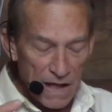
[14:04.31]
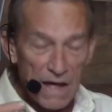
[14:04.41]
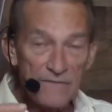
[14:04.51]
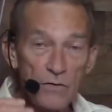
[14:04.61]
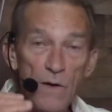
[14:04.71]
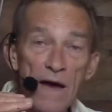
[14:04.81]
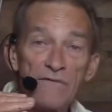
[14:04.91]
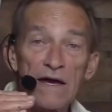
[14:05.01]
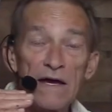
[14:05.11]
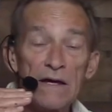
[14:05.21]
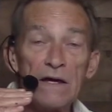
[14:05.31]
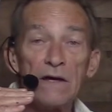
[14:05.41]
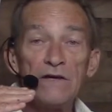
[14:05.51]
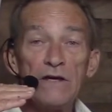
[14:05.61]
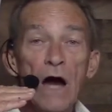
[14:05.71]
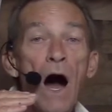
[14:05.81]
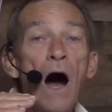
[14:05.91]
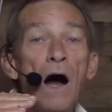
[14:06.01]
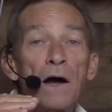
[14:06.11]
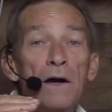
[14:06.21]
If you have a
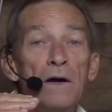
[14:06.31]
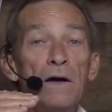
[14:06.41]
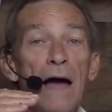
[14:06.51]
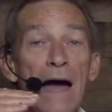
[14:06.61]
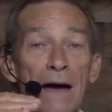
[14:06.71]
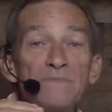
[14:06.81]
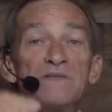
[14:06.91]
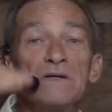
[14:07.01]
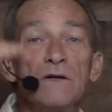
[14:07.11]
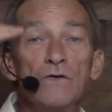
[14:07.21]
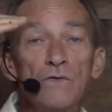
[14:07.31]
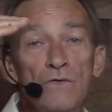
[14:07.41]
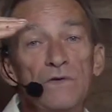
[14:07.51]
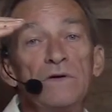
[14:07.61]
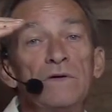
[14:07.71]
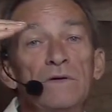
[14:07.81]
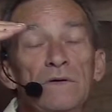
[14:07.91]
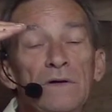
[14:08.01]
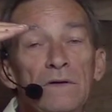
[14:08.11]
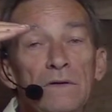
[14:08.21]
yang absolute
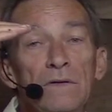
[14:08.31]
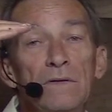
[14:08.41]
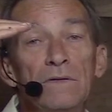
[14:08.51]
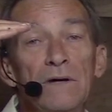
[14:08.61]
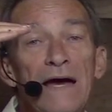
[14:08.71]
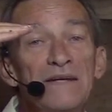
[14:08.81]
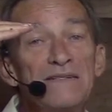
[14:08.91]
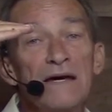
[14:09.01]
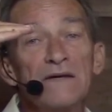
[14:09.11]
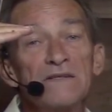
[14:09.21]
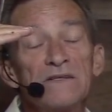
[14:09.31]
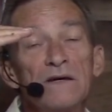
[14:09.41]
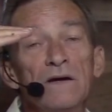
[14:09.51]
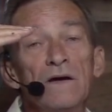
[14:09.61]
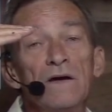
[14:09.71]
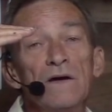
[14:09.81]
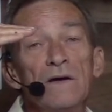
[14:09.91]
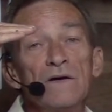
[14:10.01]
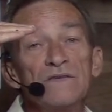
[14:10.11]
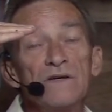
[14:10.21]
excess,
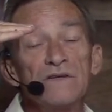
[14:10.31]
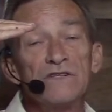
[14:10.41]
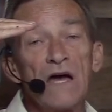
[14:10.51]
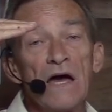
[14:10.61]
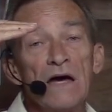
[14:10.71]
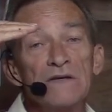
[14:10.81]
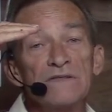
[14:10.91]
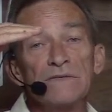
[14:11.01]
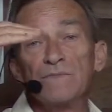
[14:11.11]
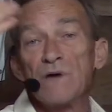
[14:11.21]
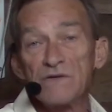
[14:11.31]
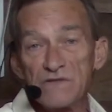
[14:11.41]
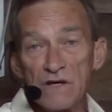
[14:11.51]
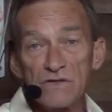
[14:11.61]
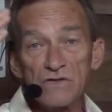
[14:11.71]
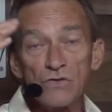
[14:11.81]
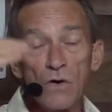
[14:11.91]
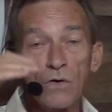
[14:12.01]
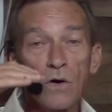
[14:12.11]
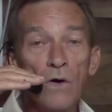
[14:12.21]
such as a
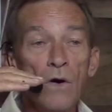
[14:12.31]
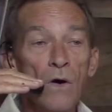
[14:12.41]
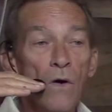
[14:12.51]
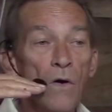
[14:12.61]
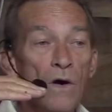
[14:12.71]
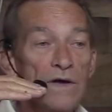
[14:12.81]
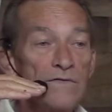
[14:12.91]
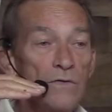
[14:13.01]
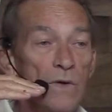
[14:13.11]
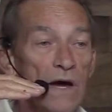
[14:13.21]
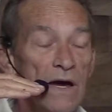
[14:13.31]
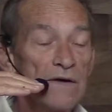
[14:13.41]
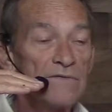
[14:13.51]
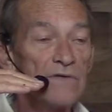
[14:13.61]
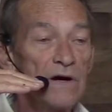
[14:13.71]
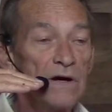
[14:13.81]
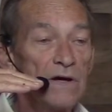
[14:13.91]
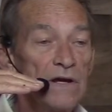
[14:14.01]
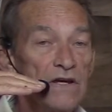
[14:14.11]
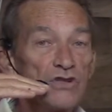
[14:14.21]
sunstroke, or if you have
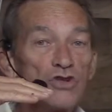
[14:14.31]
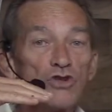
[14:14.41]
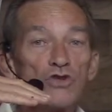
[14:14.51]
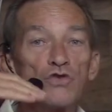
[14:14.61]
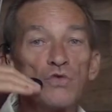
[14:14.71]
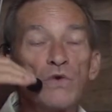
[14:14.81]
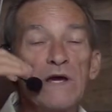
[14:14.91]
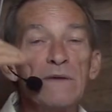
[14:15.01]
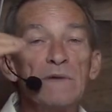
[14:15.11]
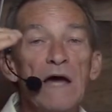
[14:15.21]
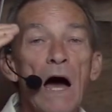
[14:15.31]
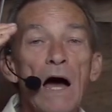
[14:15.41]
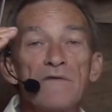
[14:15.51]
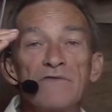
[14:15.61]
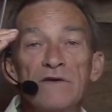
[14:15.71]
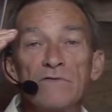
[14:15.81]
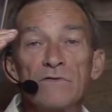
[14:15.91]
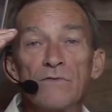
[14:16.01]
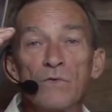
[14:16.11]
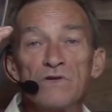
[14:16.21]
an extremely high fever
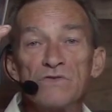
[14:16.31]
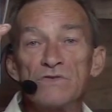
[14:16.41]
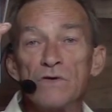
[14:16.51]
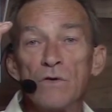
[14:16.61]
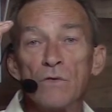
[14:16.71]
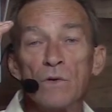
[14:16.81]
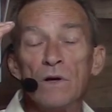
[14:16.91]
for which there's no